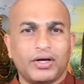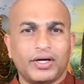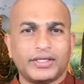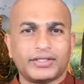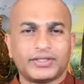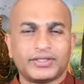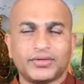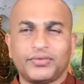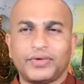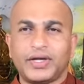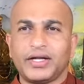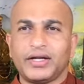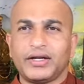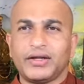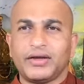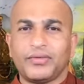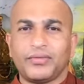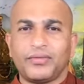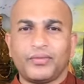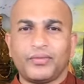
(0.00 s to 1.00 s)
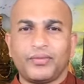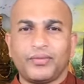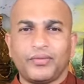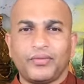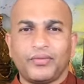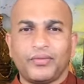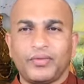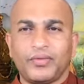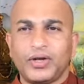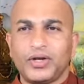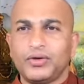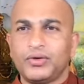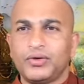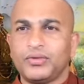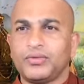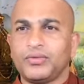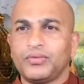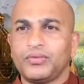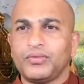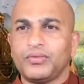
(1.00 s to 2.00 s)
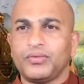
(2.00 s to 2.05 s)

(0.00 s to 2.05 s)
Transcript: And so when